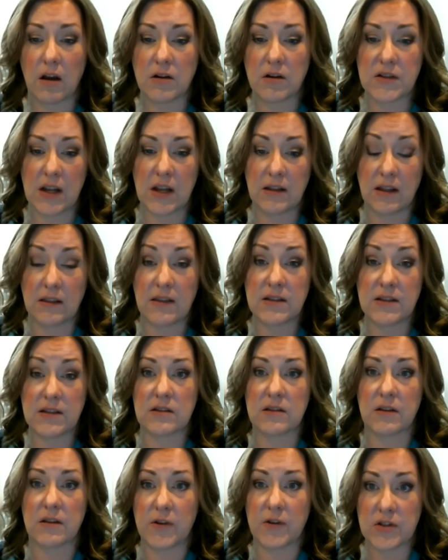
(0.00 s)
are saying that this
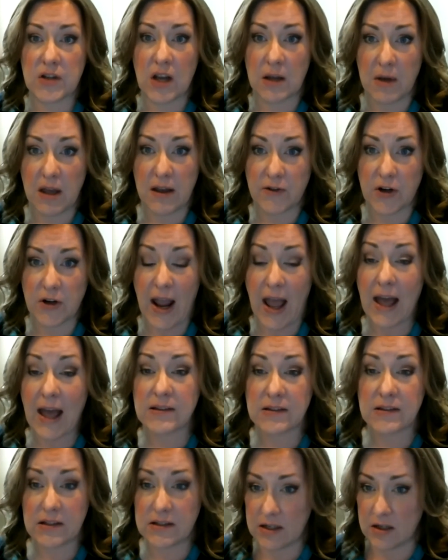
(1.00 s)
is the first time I ever
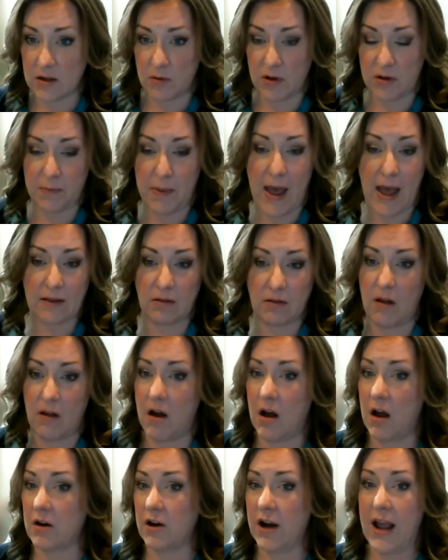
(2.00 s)
had to deal with patent
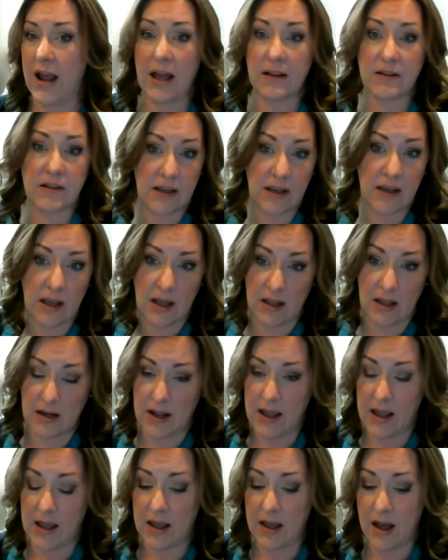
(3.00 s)
law or had to get
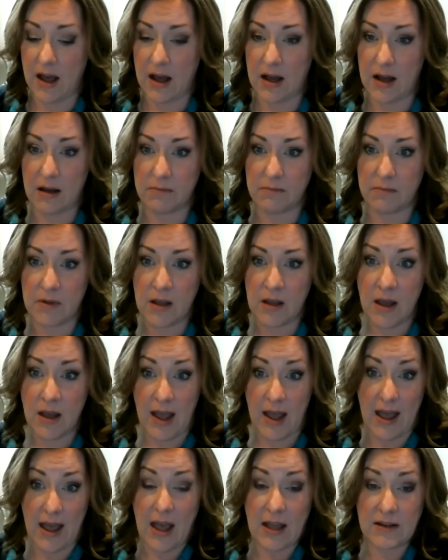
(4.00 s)

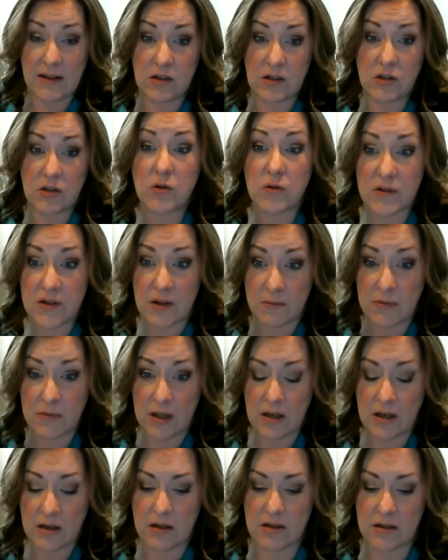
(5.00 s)
had to do
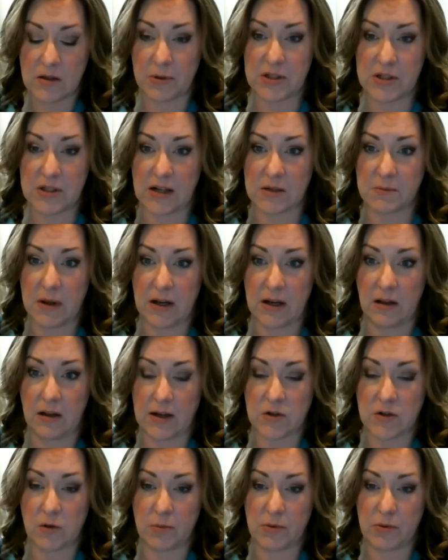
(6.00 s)
something to protect my
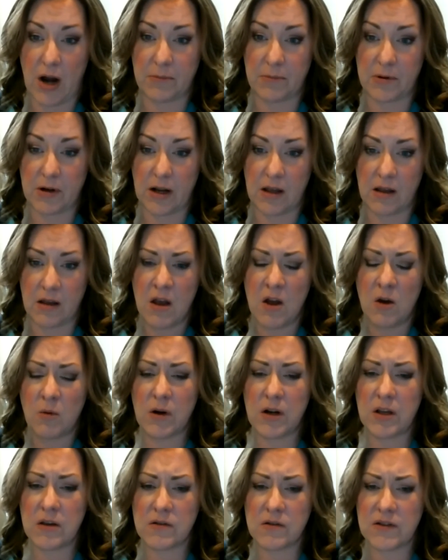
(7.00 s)
intellectual property.
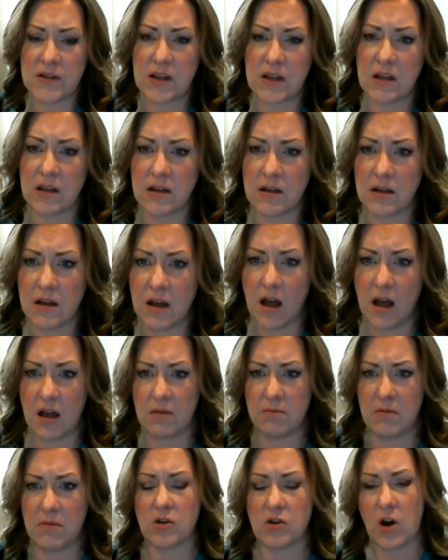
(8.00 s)
What are you seeing
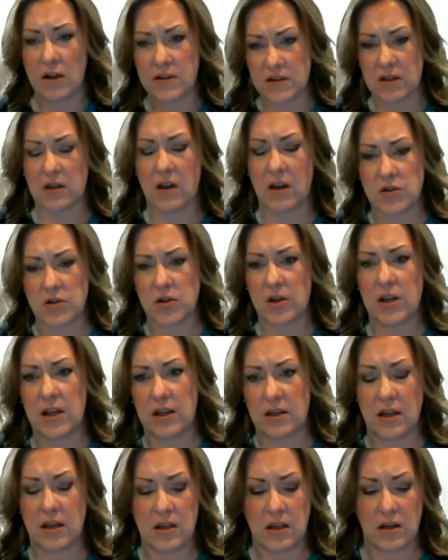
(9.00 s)
across the country
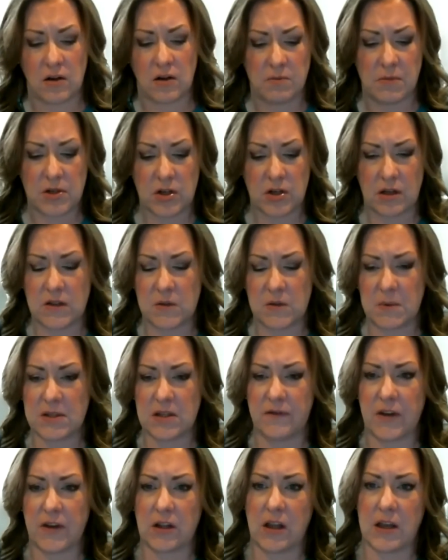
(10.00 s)
and here in Michigan
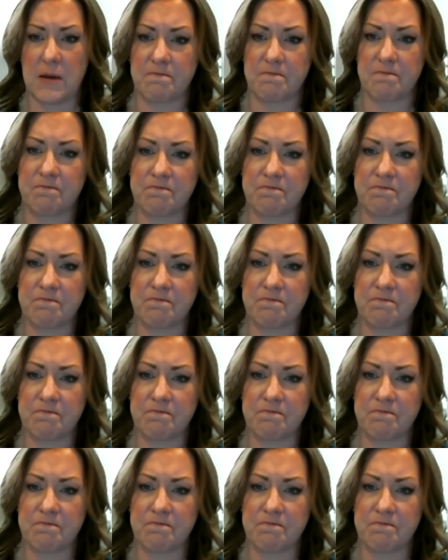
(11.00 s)
specifically?